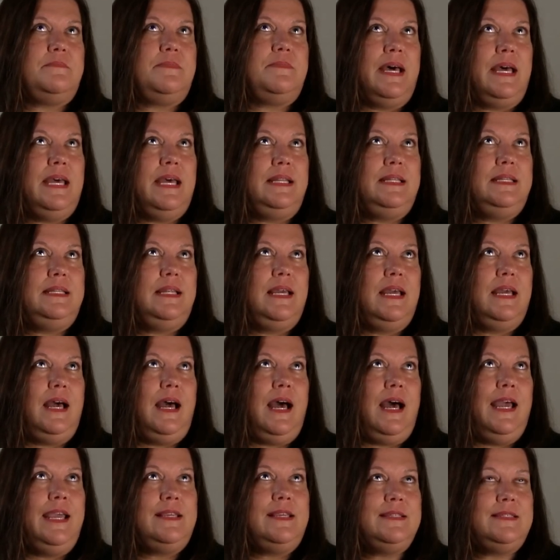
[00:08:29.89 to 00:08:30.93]
but
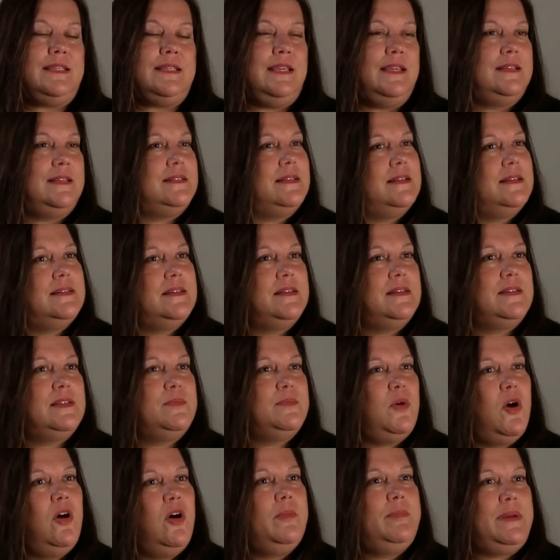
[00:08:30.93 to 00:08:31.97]
I see us as a
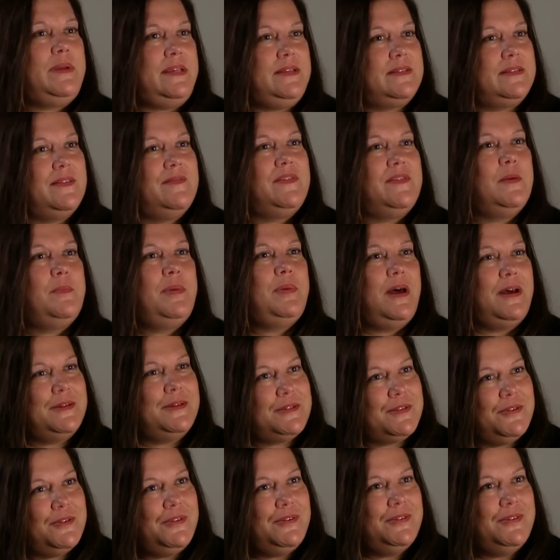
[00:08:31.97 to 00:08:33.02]
small piece of the
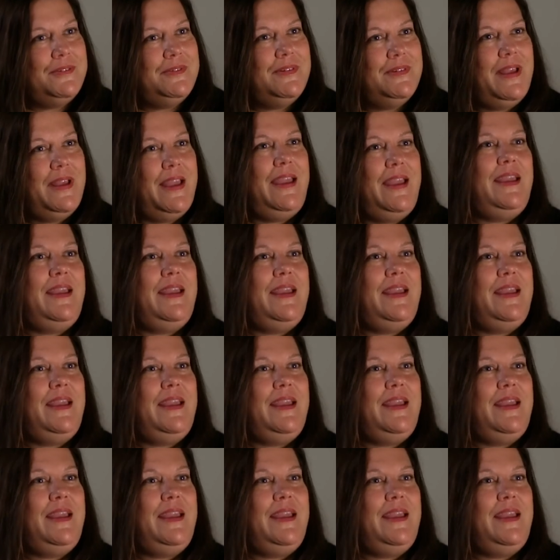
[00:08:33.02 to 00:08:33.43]
puzzle